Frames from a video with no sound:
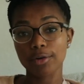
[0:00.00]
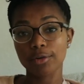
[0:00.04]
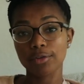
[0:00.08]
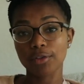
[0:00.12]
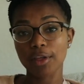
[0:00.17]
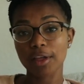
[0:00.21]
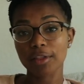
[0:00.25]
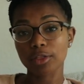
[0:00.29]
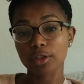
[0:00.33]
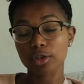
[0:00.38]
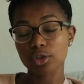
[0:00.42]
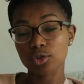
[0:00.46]

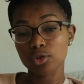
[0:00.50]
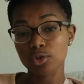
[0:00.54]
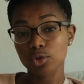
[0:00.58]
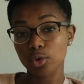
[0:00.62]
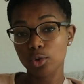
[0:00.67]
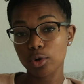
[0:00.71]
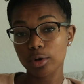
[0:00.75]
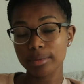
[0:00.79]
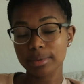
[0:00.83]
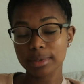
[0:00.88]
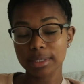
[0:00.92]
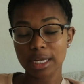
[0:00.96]
that the
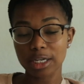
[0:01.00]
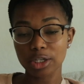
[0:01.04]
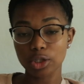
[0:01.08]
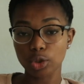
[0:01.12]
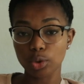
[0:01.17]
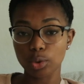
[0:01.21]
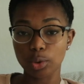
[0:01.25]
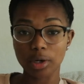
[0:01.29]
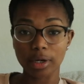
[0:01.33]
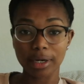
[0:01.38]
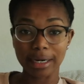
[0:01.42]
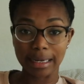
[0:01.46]
storms that
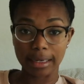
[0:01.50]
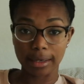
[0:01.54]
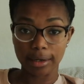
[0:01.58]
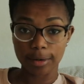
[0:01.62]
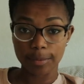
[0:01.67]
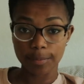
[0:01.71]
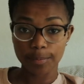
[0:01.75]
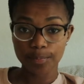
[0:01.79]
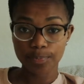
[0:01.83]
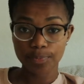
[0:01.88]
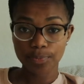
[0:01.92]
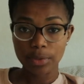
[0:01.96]
you are in,